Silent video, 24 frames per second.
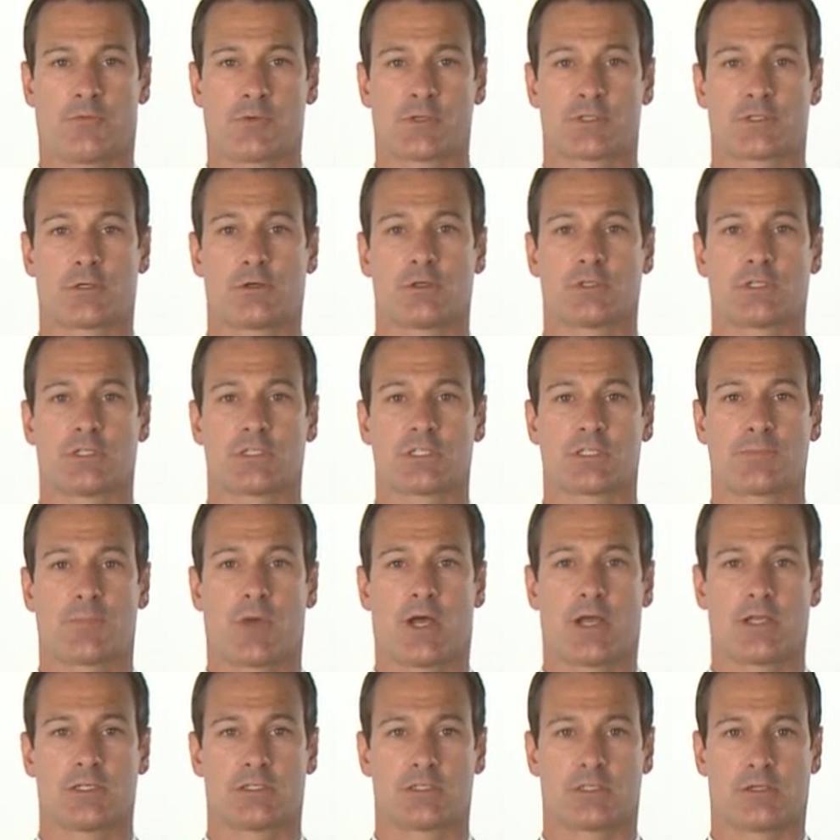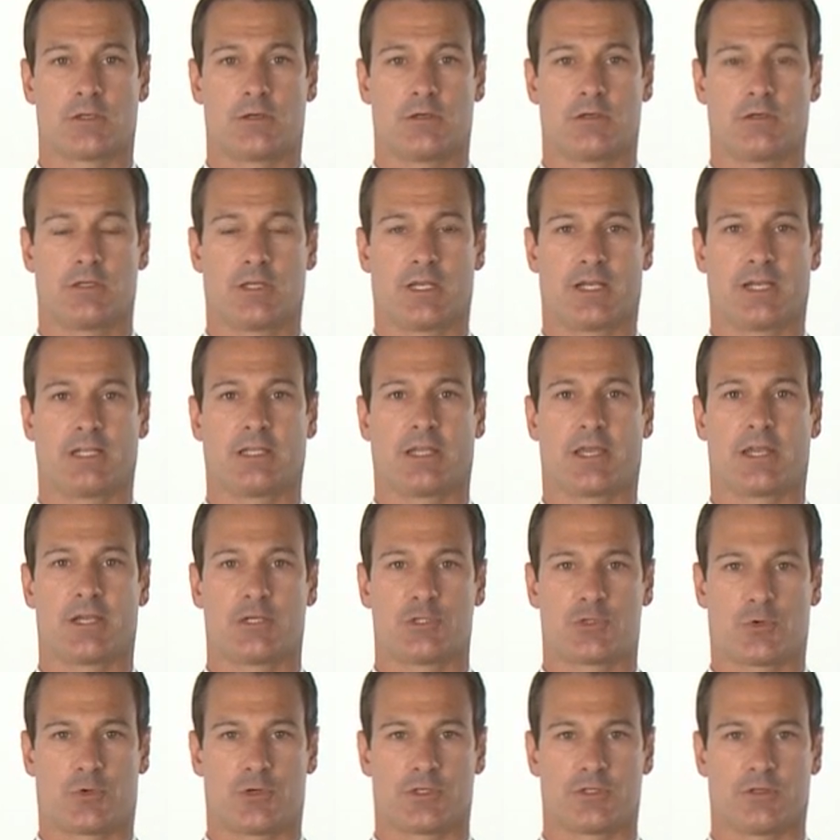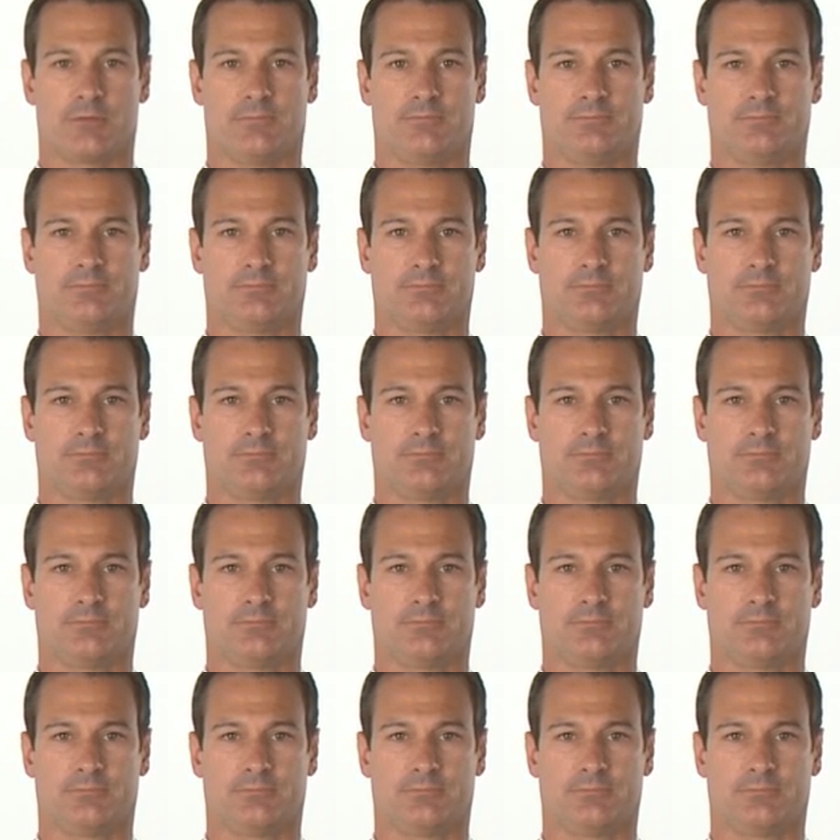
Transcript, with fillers: of Resurgens Spine Center in Atlanta, Georgia.